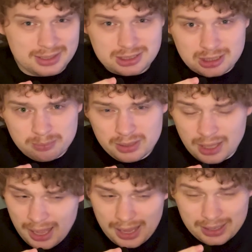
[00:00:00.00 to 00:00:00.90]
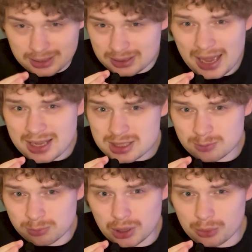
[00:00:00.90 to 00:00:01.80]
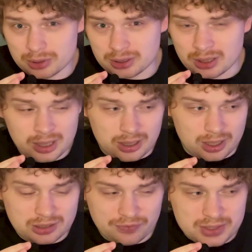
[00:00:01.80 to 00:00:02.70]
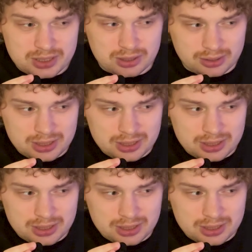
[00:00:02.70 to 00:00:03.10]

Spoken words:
This can be a glass blower artificer.